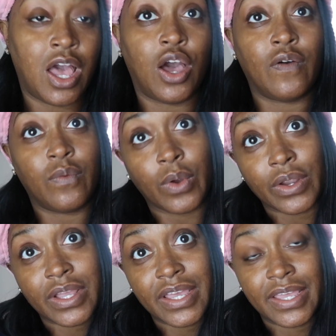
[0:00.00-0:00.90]
of
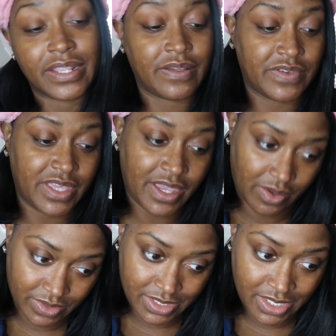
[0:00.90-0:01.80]
work and everything
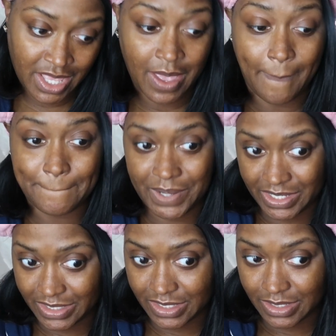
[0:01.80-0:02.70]
else. But